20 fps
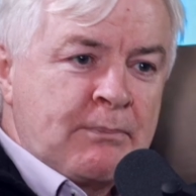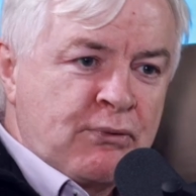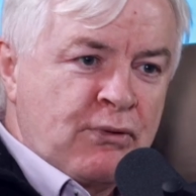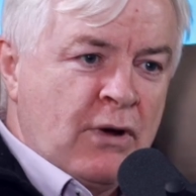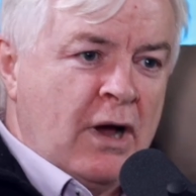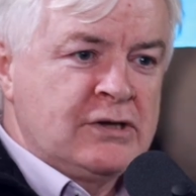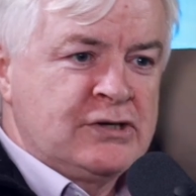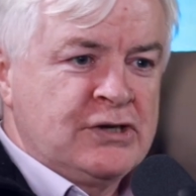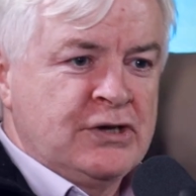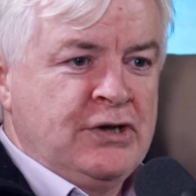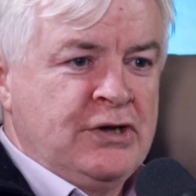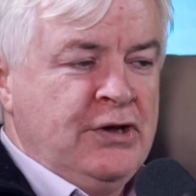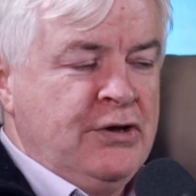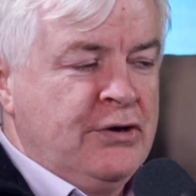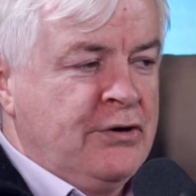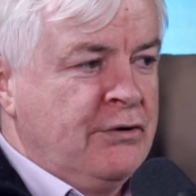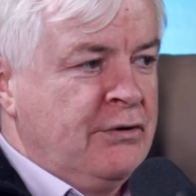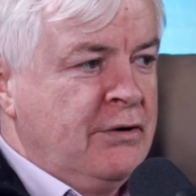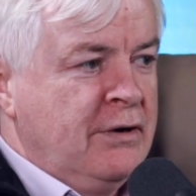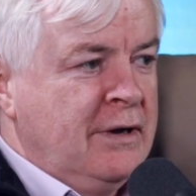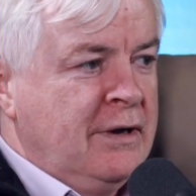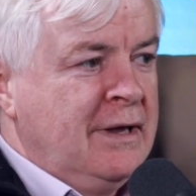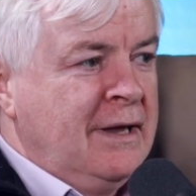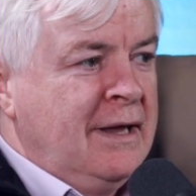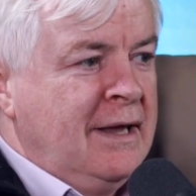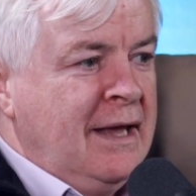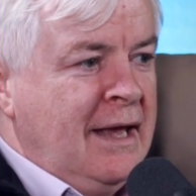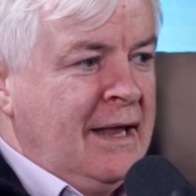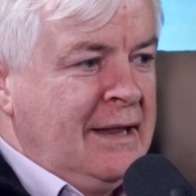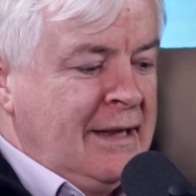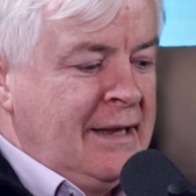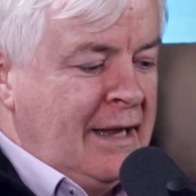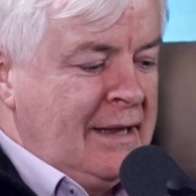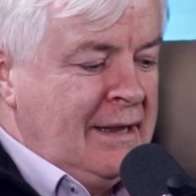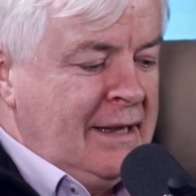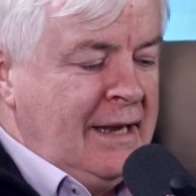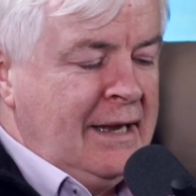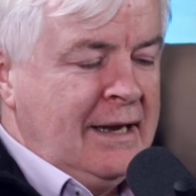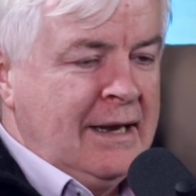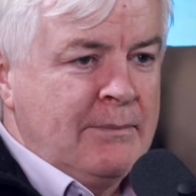a prosecutor, right, a, a,
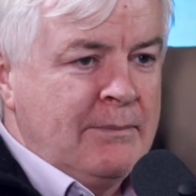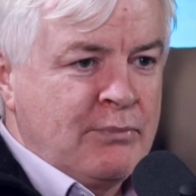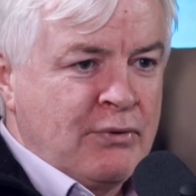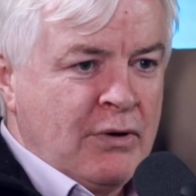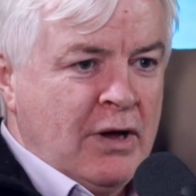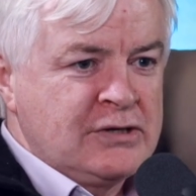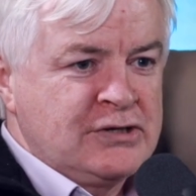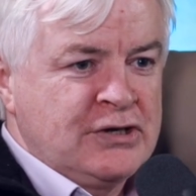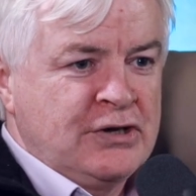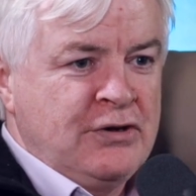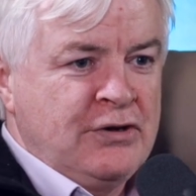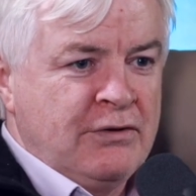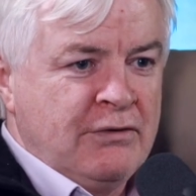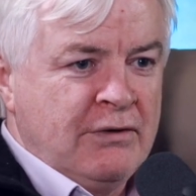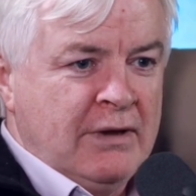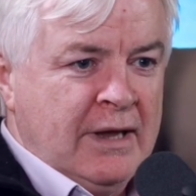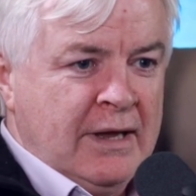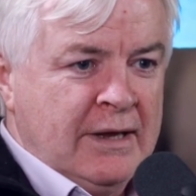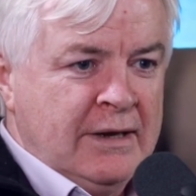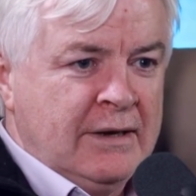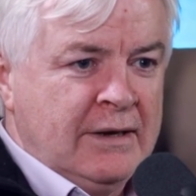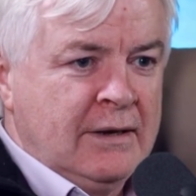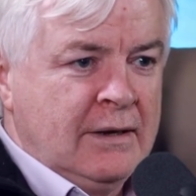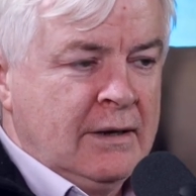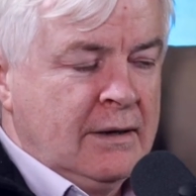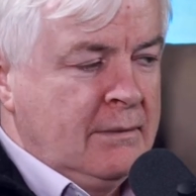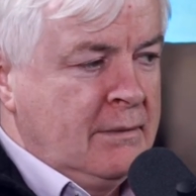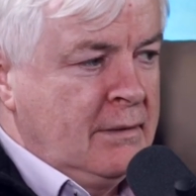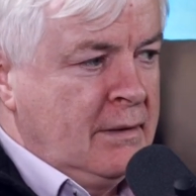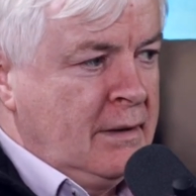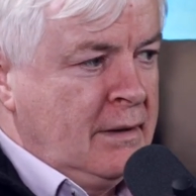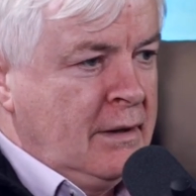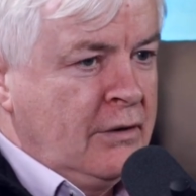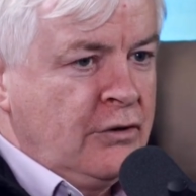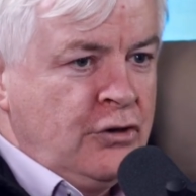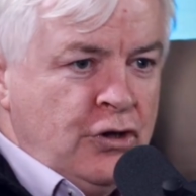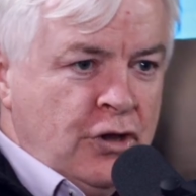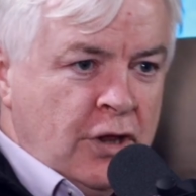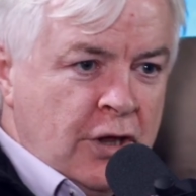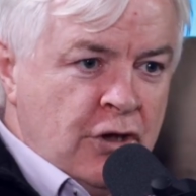leading prosecutor in
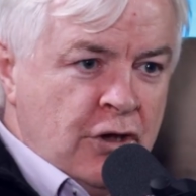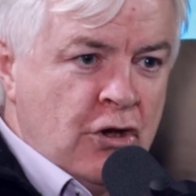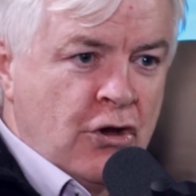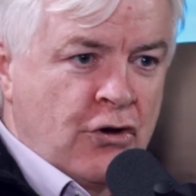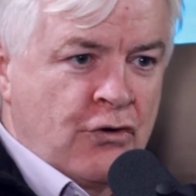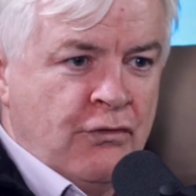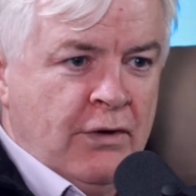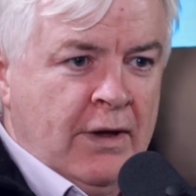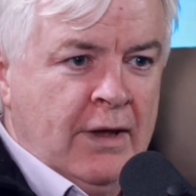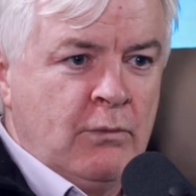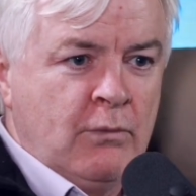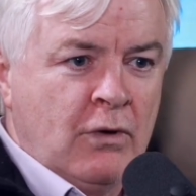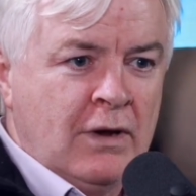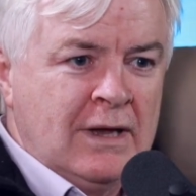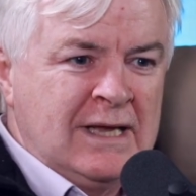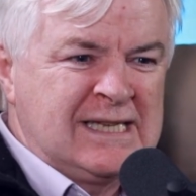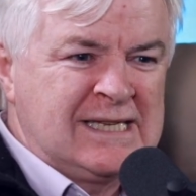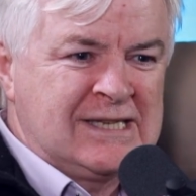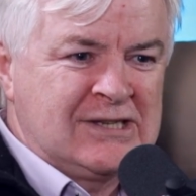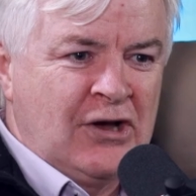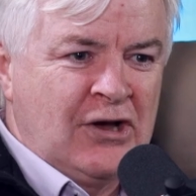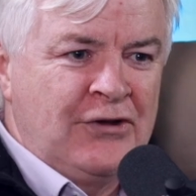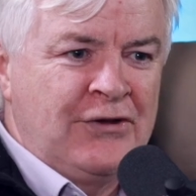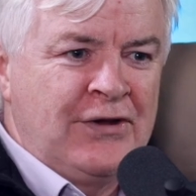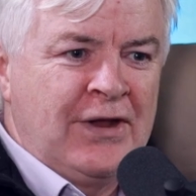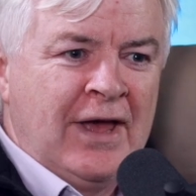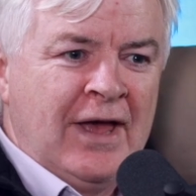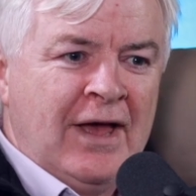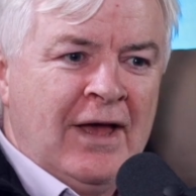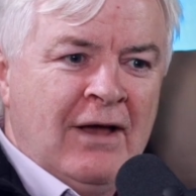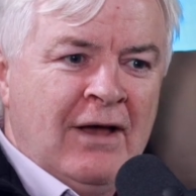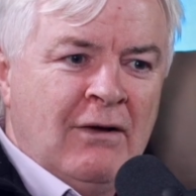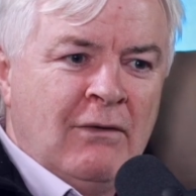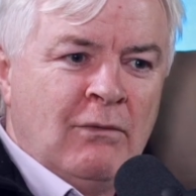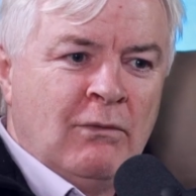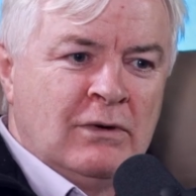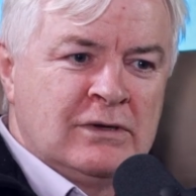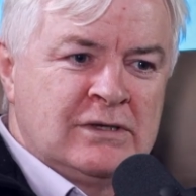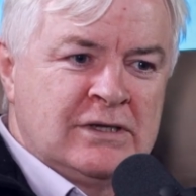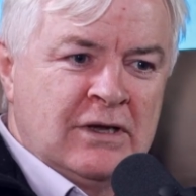the Ukraine, where his son
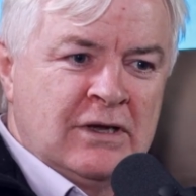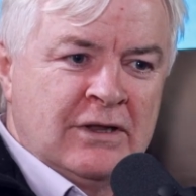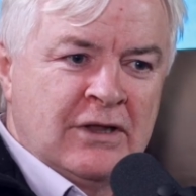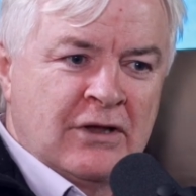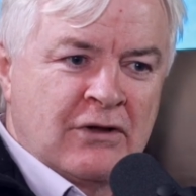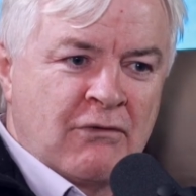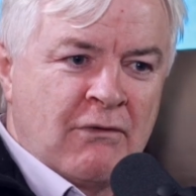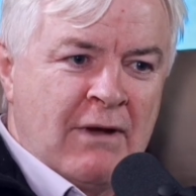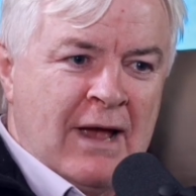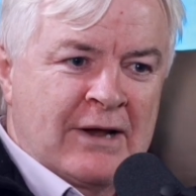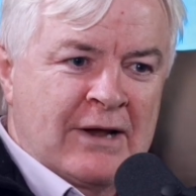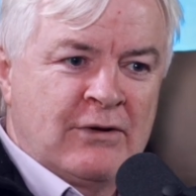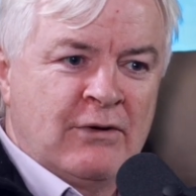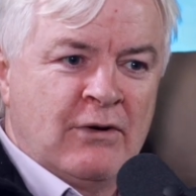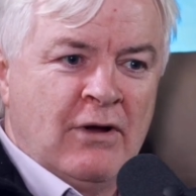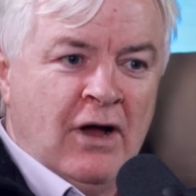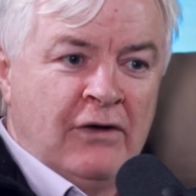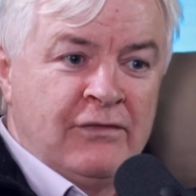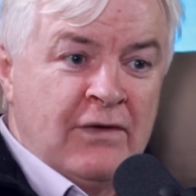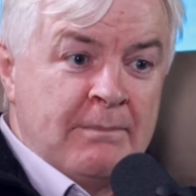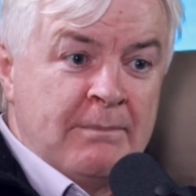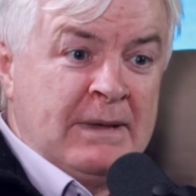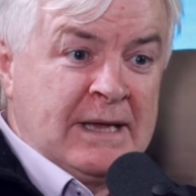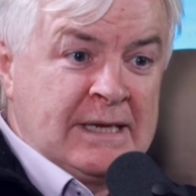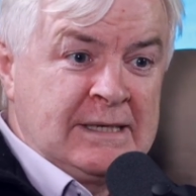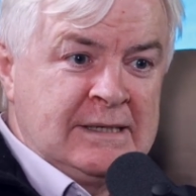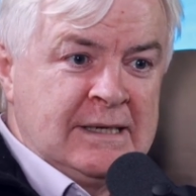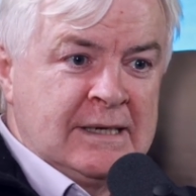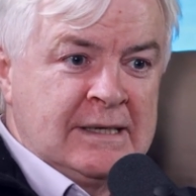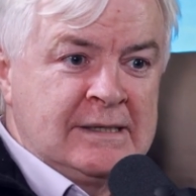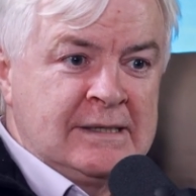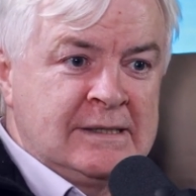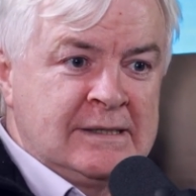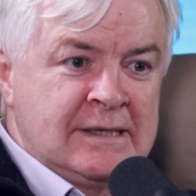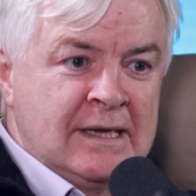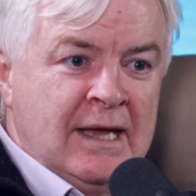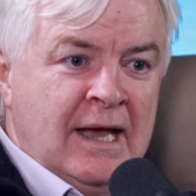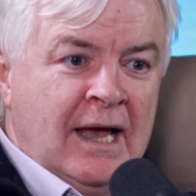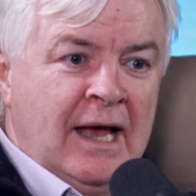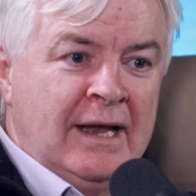was the director of a
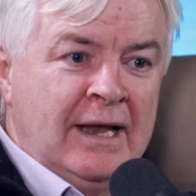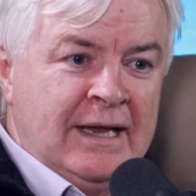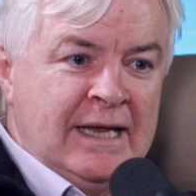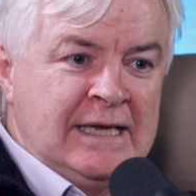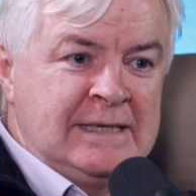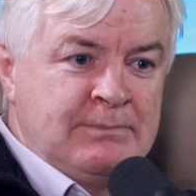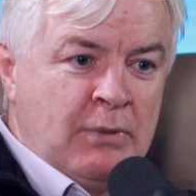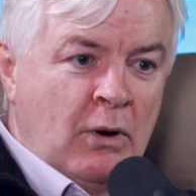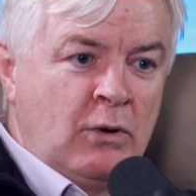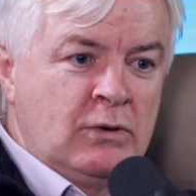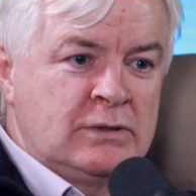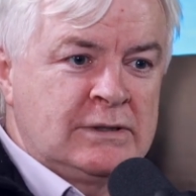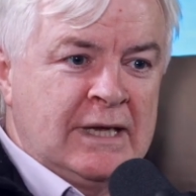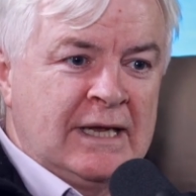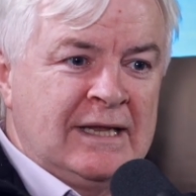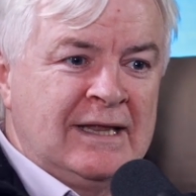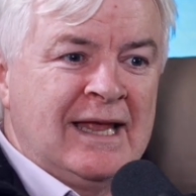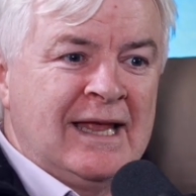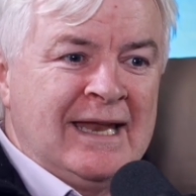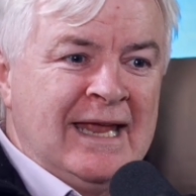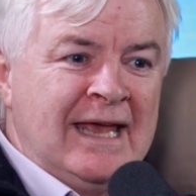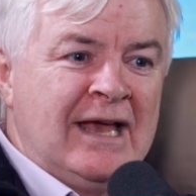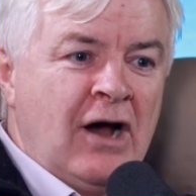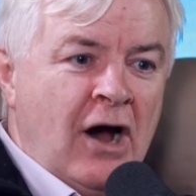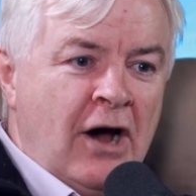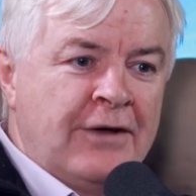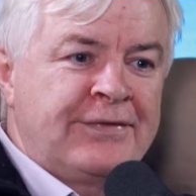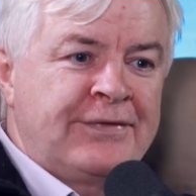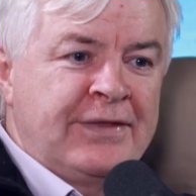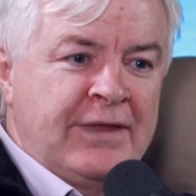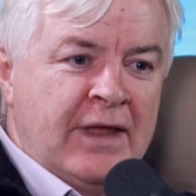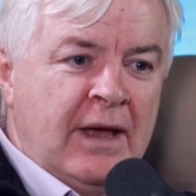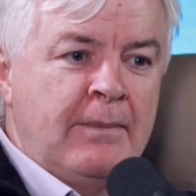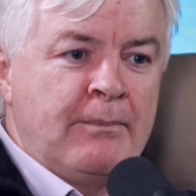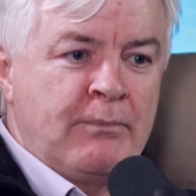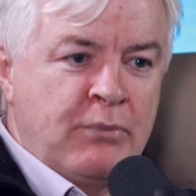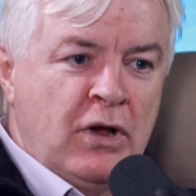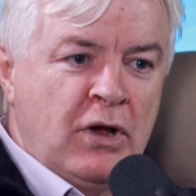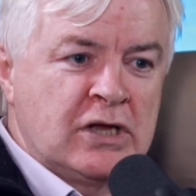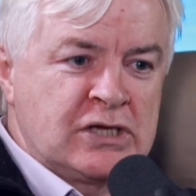business, and he's boasting that he got
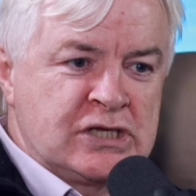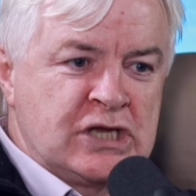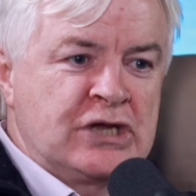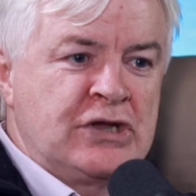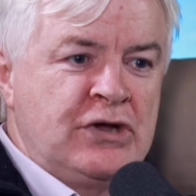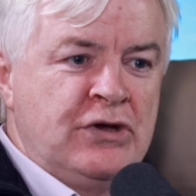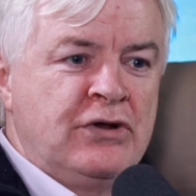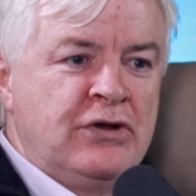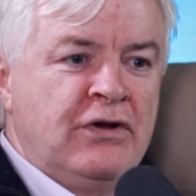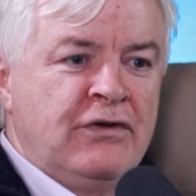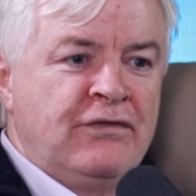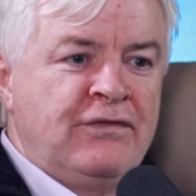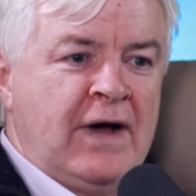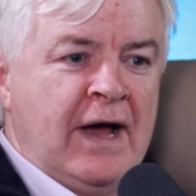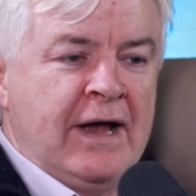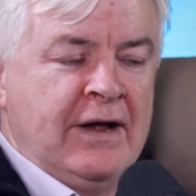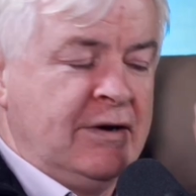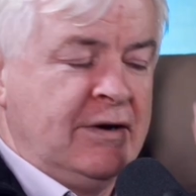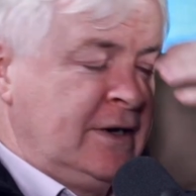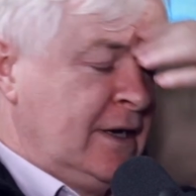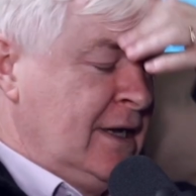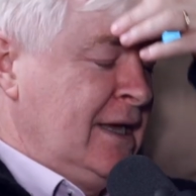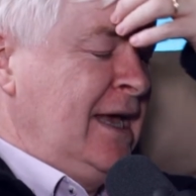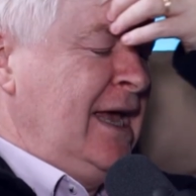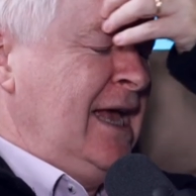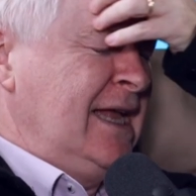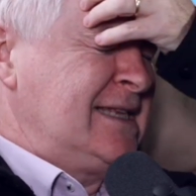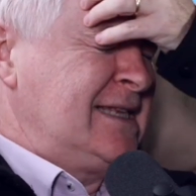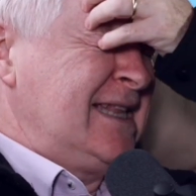that prosecutor fired. fired. Right,